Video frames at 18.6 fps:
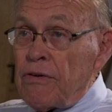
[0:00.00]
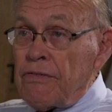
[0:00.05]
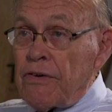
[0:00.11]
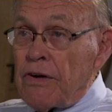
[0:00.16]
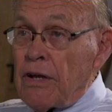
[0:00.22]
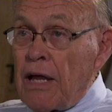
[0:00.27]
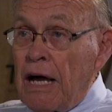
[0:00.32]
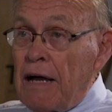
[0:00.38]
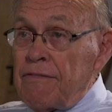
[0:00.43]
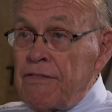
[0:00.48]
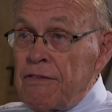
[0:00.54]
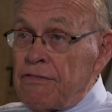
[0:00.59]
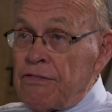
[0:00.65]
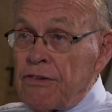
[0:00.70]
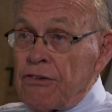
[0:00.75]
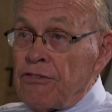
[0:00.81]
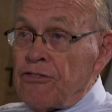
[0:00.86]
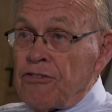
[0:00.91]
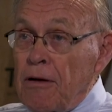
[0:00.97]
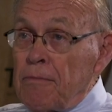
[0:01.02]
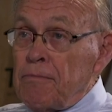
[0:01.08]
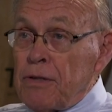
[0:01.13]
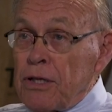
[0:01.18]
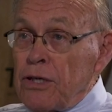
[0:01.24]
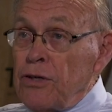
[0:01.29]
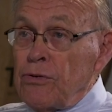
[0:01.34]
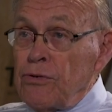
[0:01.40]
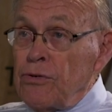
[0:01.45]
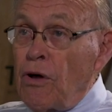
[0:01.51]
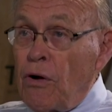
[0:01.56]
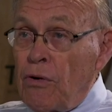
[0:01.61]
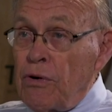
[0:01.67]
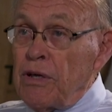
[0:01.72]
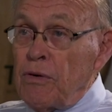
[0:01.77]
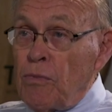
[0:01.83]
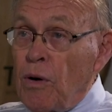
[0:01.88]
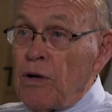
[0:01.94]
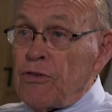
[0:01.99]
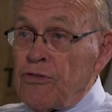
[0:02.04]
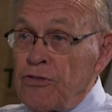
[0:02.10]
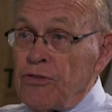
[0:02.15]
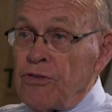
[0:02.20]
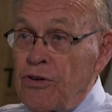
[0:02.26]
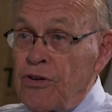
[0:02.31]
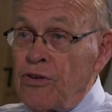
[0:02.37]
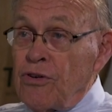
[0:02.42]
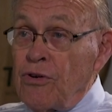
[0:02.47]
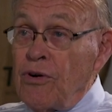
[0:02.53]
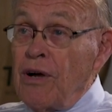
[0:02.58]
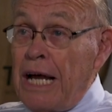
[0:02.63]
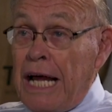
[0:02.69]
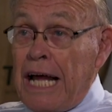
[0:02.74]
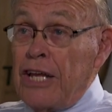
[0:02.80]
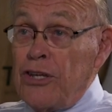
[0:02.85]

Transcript: of your life if there's something you know he wants you to do